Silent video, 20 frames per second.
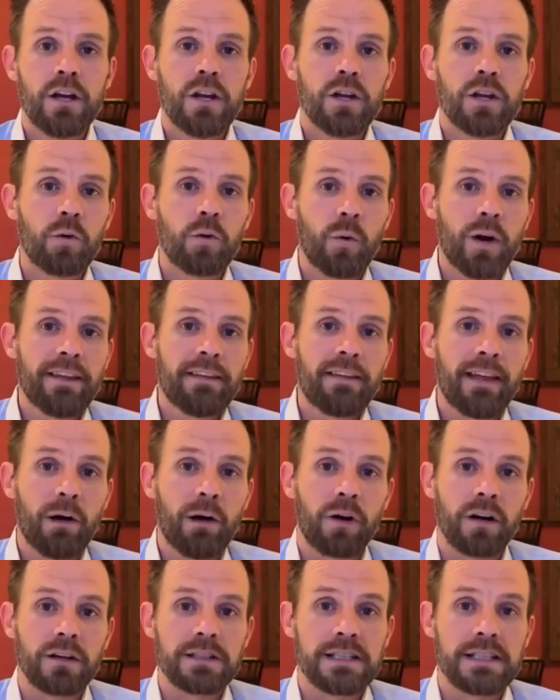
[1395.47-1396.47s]
The way that that
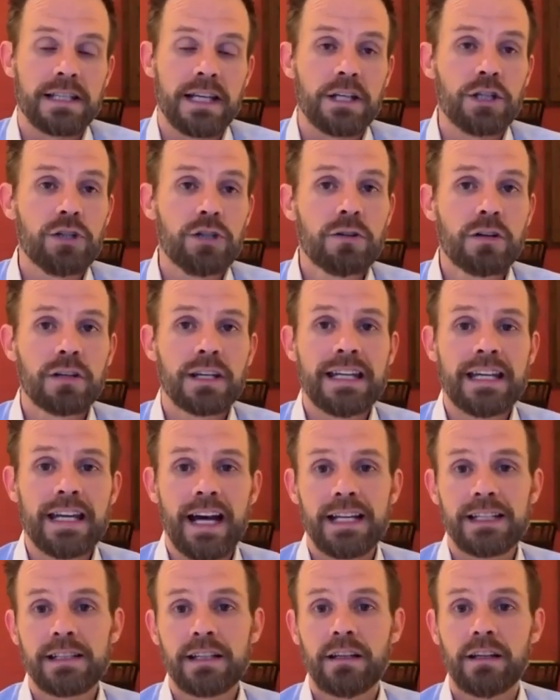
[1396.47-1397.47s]
works is that you can
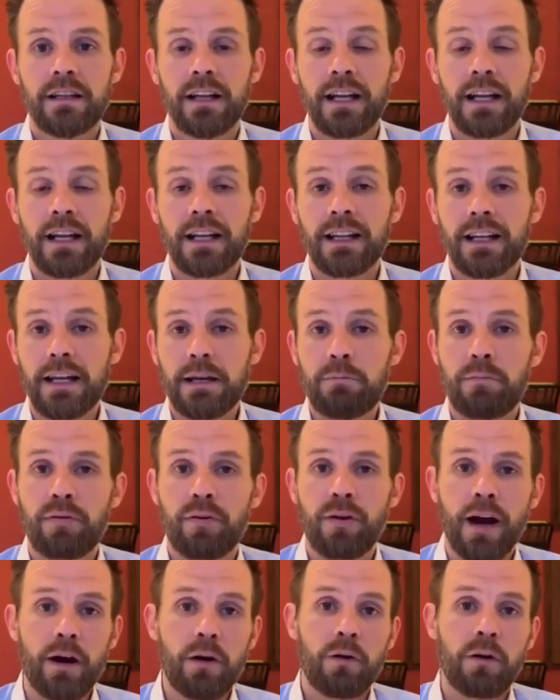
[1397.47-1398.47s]
get and claim
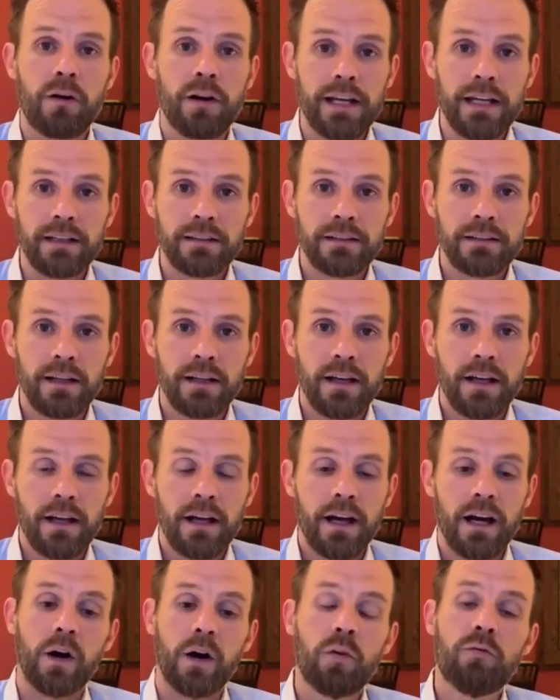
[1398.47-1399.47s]
priority
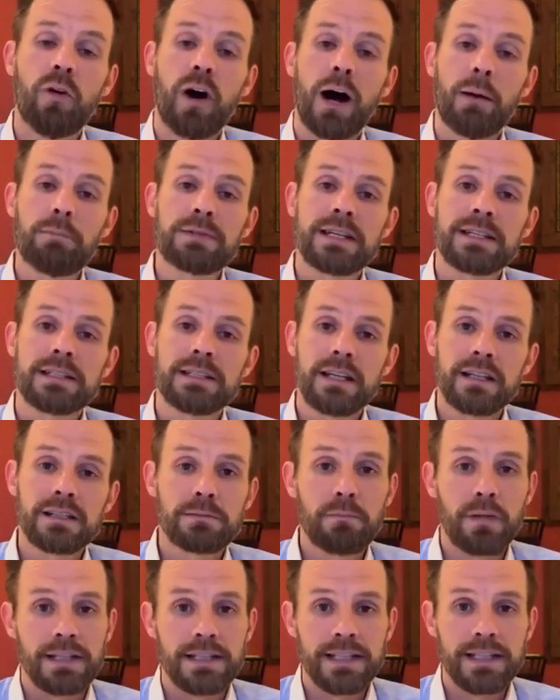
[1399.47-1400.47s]
up to 6
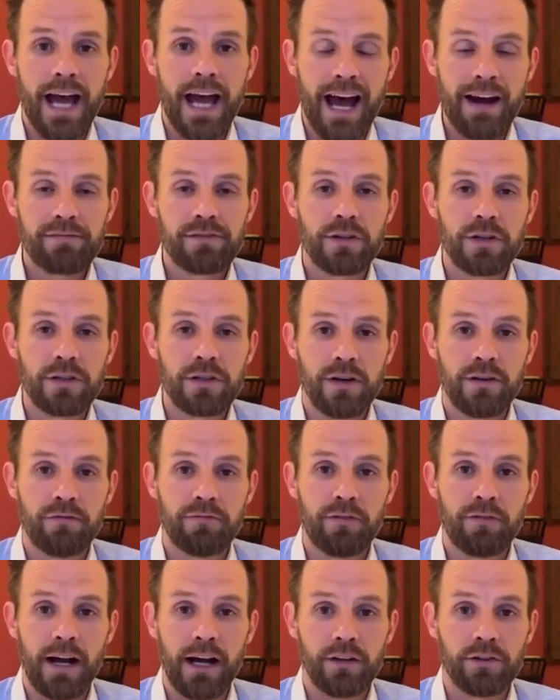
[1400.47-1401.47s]
months after you have
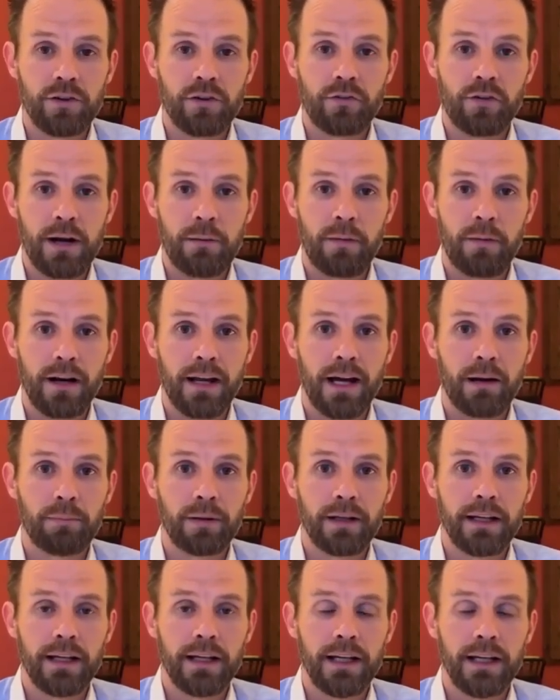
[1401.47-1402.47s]
filed your trademark
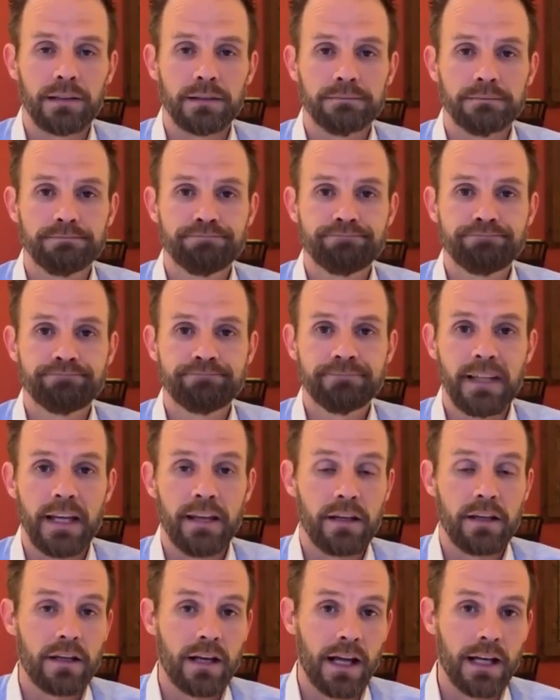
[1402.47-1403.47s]
application in
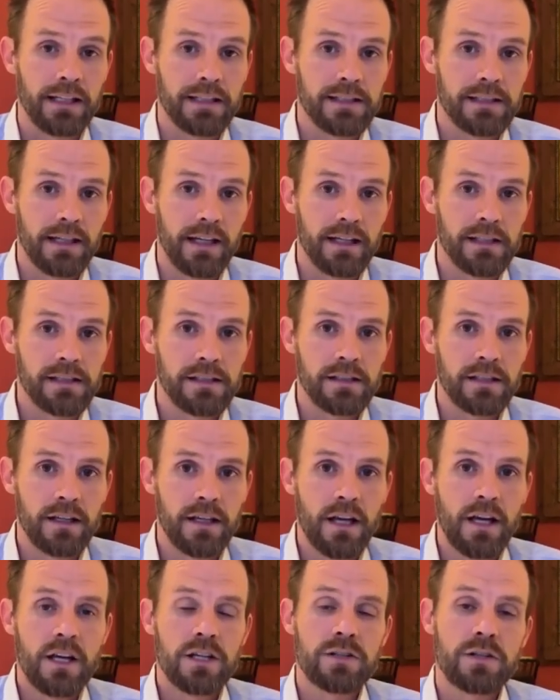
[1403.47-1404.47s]
the United States.
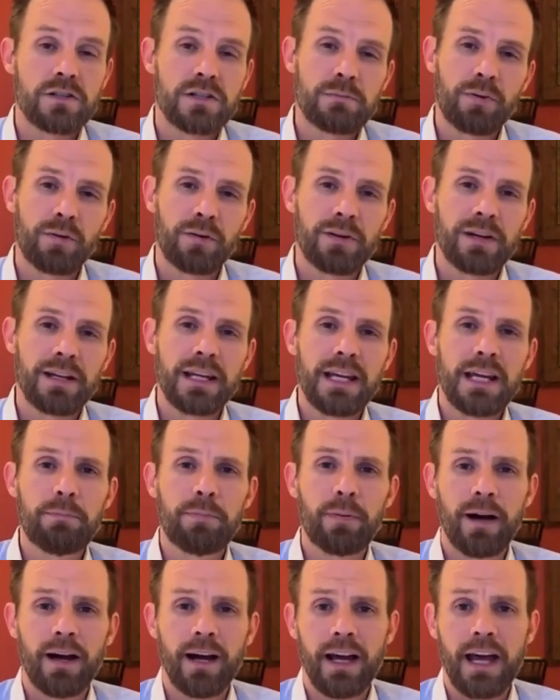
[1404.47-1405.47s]
So it's important to keep
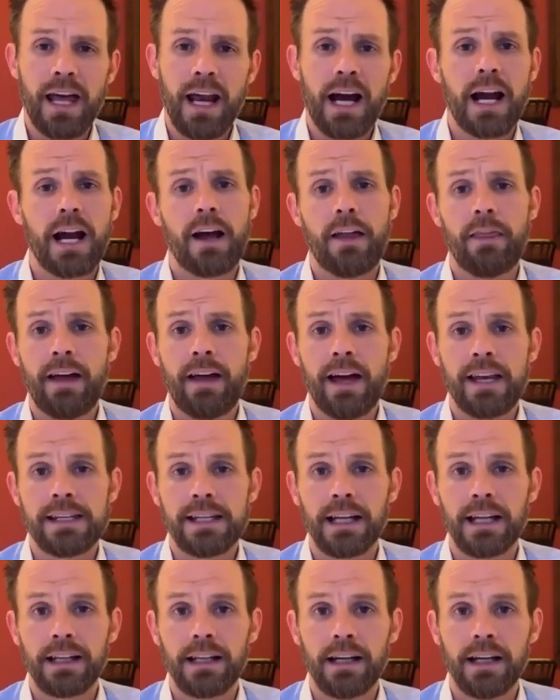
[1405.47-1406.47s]
an eye on that
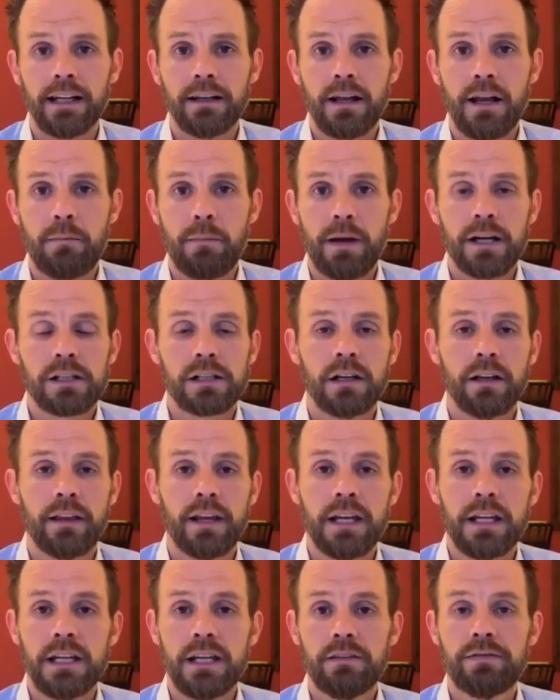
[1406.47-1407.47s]
deadline and make sure
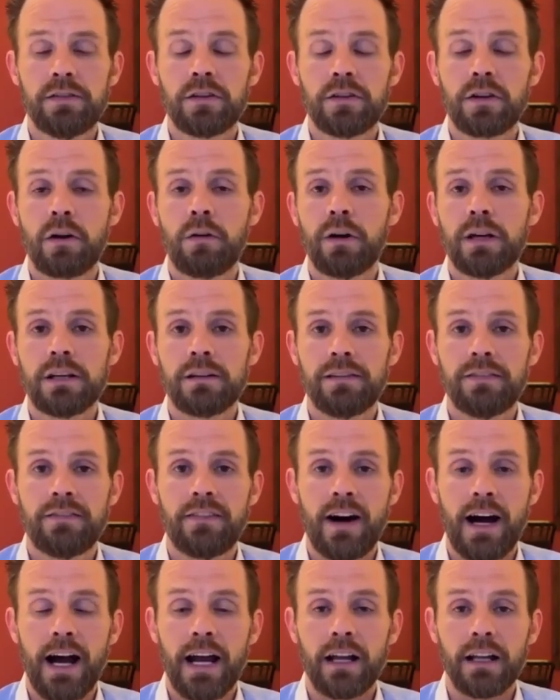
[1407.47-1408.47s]
that if you're going to
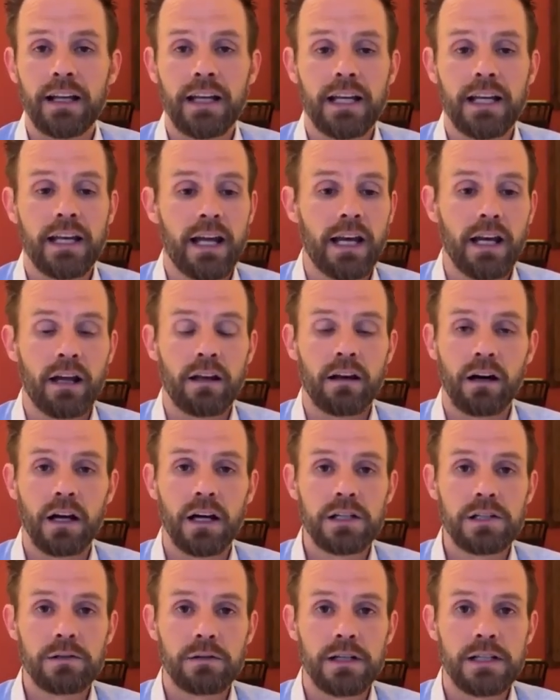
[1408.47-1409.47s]
file in any other
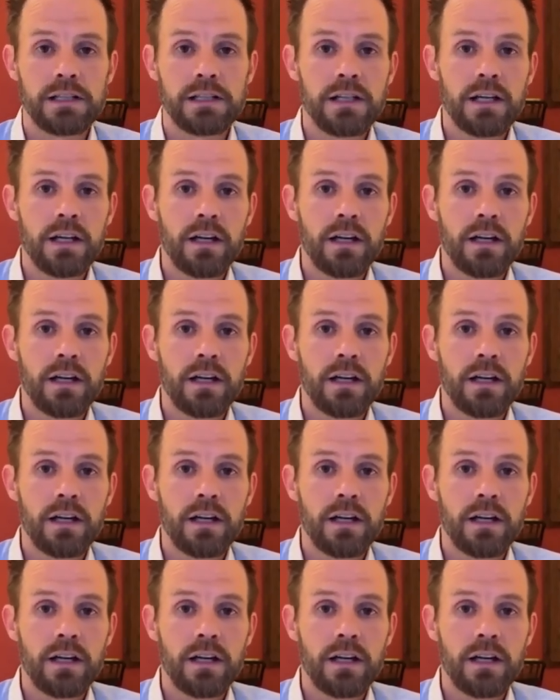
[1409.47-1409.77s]
countries,